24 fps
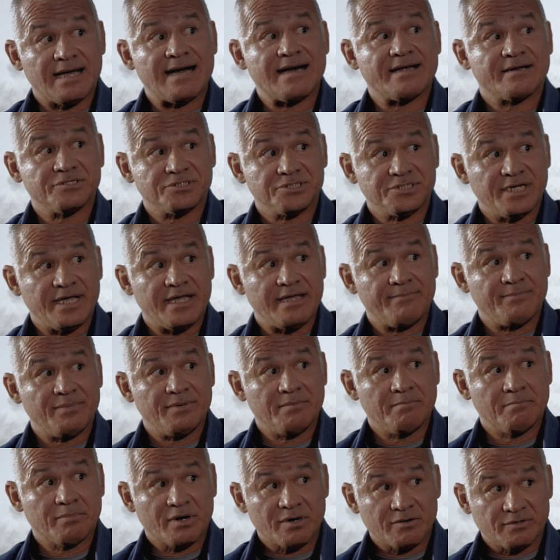out-of-shape
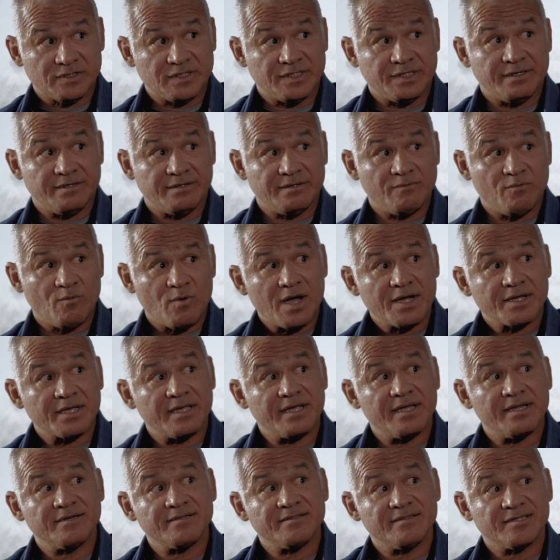person walking
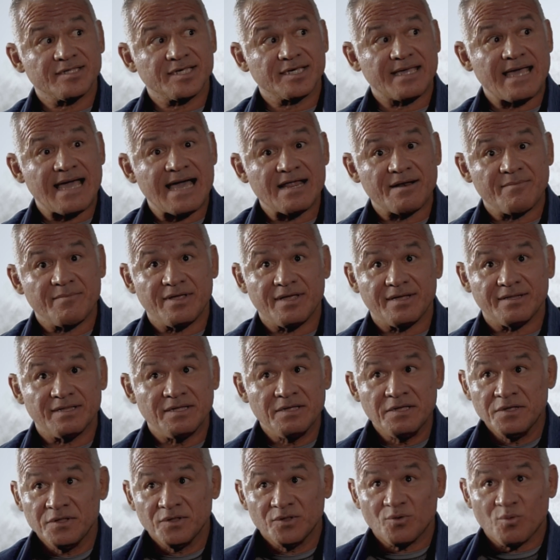into this academy, and
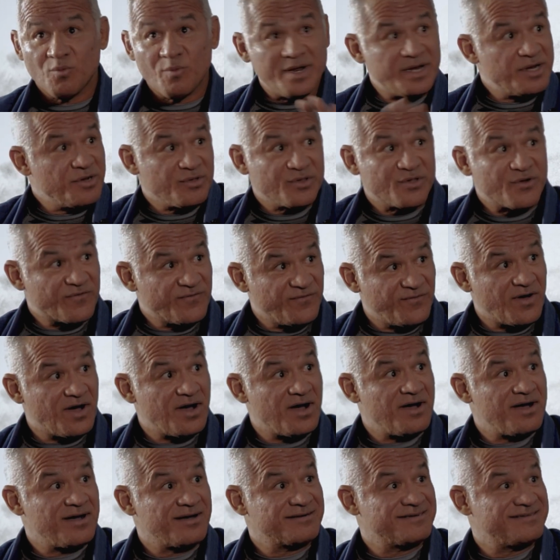the windows are
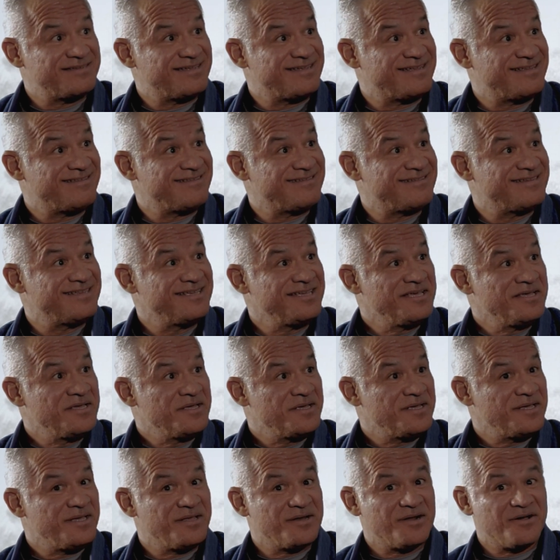fogged,
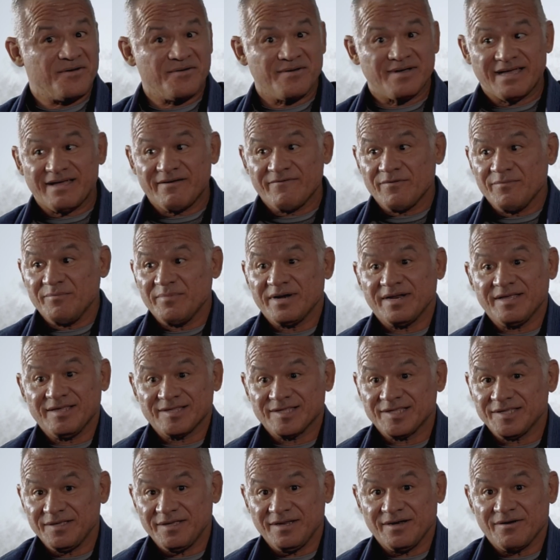and you know,
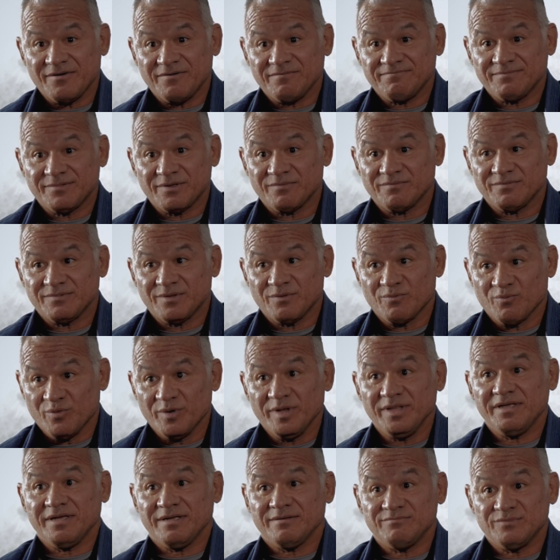everybody's, you know, they're
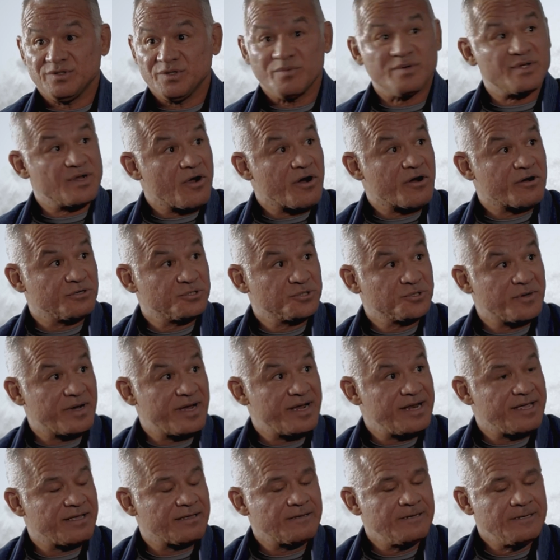really doing hard
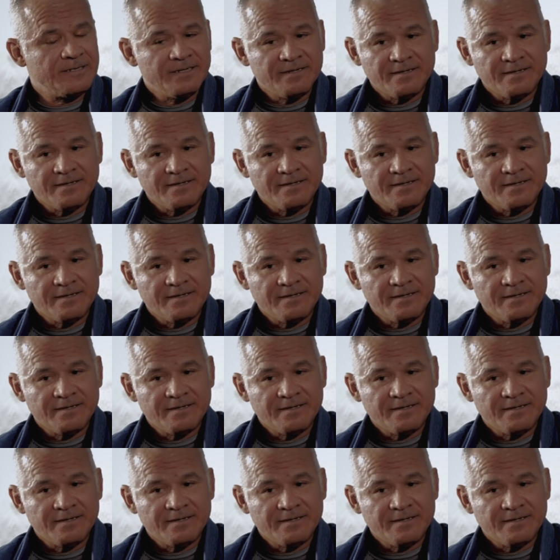training.